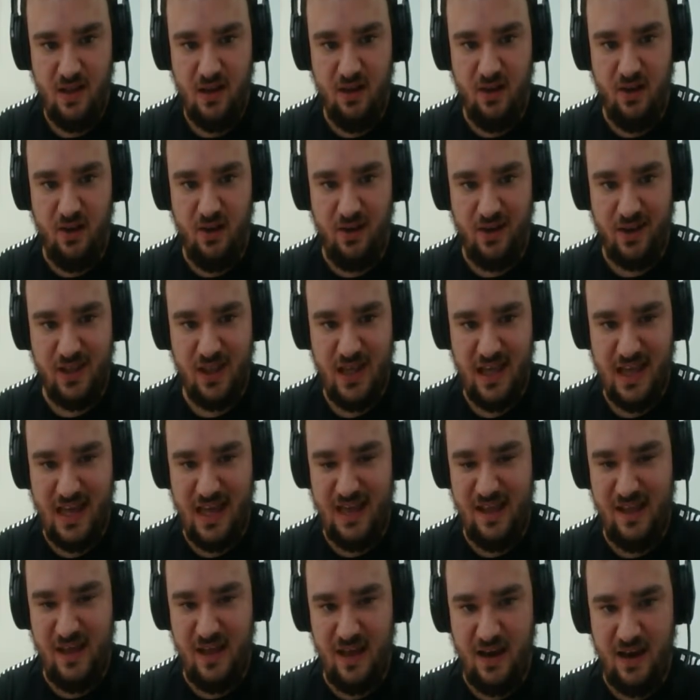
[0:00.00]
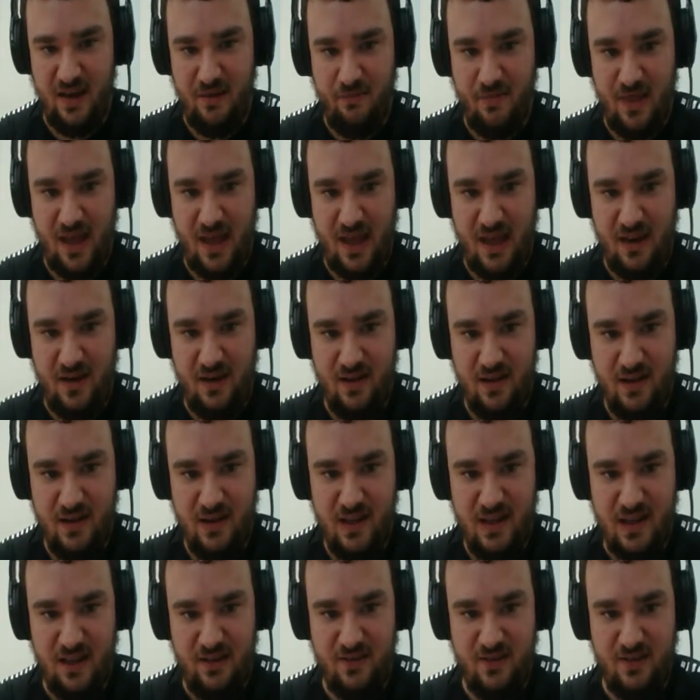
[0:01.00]
Look, I get it, man.
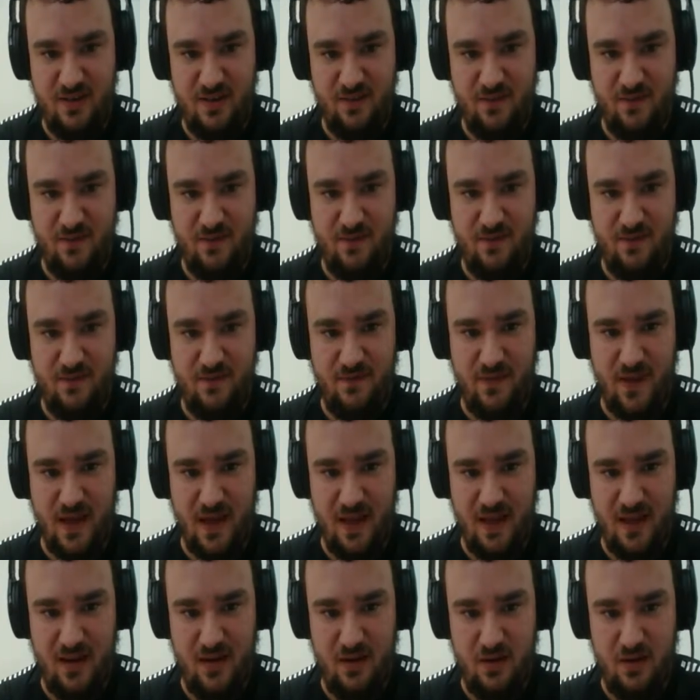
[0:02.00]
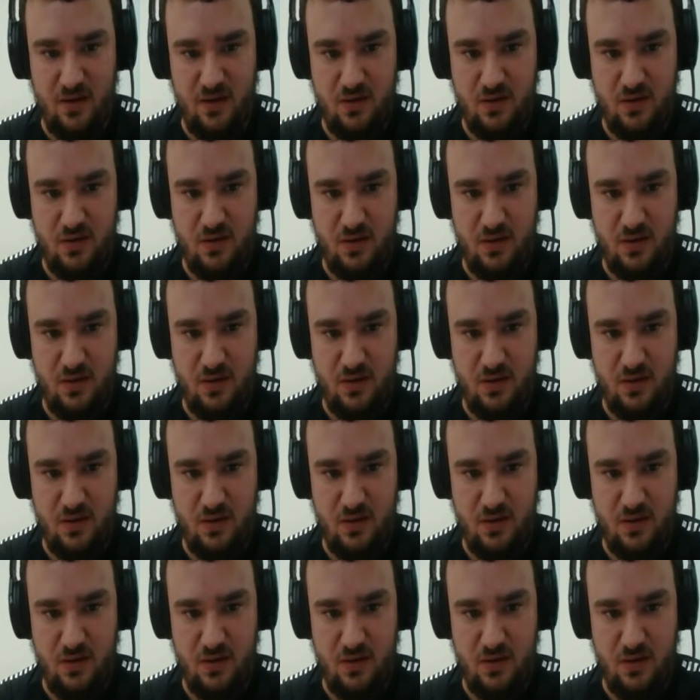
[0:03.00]
It's just fun.